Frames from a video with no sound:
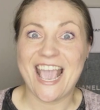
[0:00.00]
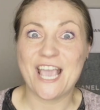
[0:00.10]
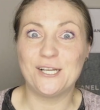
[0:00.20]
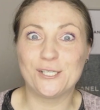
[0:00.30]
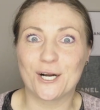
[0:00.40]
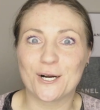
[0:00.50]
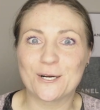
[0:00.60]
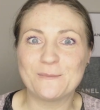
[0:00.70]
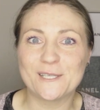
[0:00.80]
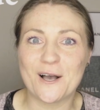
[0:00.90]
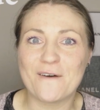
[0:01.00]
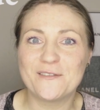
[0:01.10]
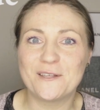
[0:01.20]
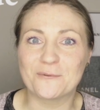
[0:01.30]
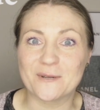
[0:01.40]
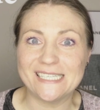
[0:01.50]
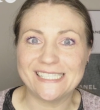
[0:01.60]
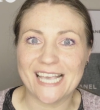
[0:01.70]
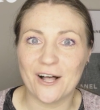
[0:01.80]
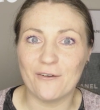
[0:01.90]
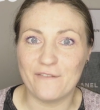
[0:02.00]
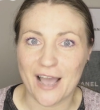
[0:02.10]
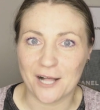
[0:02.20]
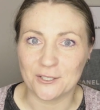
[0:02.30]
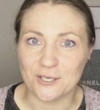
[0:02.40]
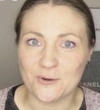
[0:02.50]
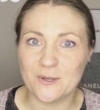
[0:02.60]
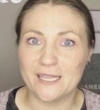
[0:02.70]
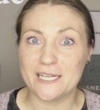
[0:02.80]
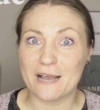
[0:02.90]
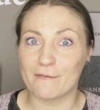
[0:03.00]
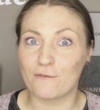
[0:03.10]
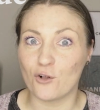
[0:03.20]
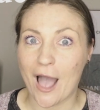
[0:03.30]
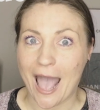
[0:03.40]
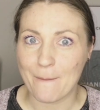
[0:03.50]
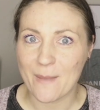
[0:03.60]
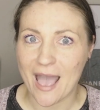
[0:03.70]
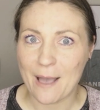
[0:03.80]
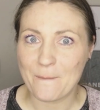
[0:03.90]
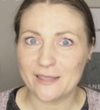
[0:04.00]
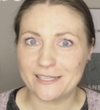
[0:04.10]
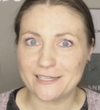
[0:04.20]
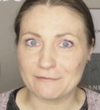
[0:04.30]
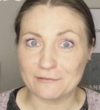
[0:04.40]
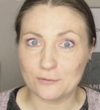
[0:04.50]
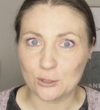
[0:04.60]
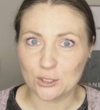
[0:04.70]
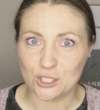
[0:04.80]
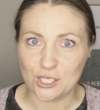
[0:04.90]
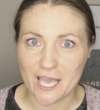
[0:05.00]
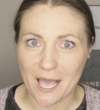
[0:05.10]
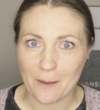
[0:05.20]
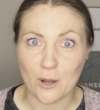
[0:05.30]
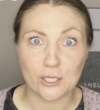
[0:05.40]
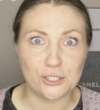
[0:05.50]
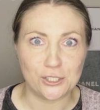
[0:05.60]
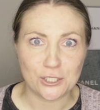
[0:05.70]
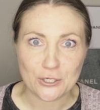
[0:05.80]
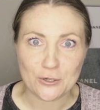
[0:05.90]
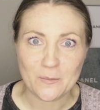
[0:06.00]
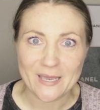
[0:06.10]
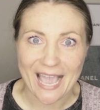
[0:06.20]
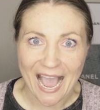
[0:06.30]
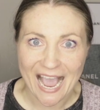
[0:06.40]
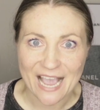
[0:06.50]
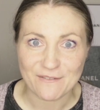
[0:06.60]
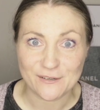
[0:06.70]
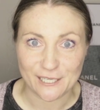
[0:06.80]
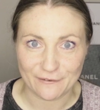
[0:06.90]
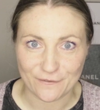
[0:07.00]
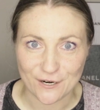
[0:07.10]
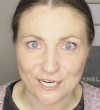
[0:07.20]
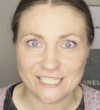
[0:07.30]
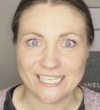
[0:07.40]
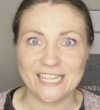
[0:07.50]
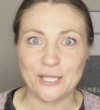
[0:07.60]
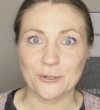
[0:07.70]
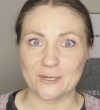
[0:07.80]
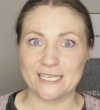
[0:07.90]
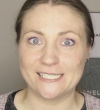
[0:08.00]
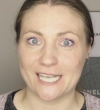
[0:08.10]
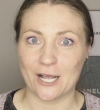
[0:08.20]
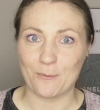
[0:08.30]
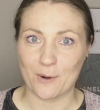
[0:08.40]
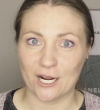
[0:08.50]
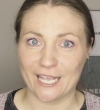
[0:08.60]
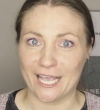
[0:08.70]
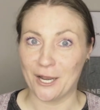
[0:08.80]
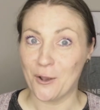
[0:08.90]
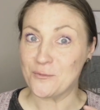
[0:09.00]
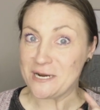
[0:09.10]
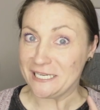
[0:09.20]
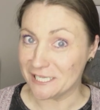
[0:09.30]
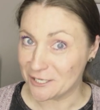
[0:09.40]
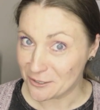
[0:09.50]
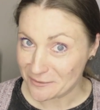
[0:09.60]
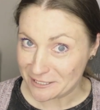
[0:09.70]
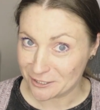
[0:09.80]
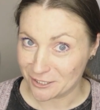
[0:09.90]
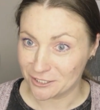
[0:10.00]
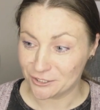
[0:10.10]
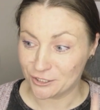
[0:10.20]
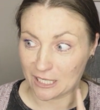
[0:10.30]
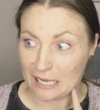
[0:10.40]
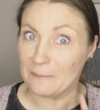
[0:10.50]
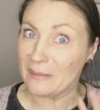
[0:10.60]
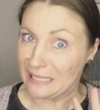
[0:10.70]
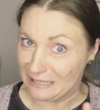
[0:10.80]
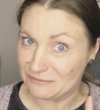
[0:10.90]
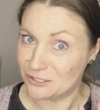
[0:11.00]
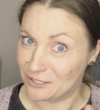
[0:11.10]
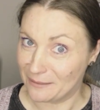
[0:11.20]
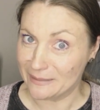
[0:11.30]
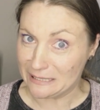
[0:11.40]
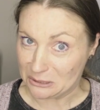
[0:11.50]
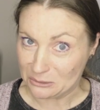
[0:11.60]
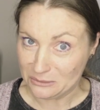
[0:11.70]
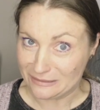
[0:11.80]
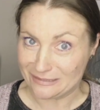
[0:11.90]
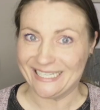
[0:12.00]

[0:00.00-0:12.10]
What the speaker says: In terms of the resale value, the Neverfull MM and the Neverfull GM do behave different in the resale market. We did our research. I'm gonna have to grab my notes.